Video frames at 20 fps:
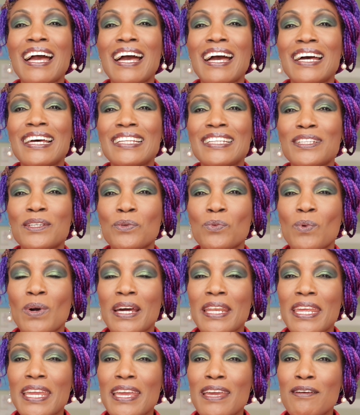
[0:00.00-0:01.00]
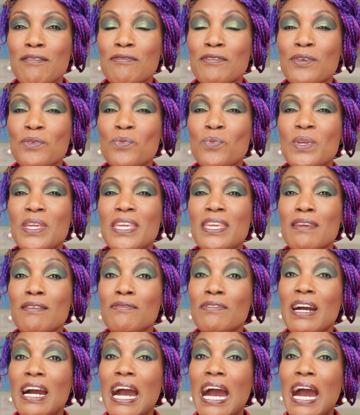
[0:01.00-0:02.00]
And whatever we give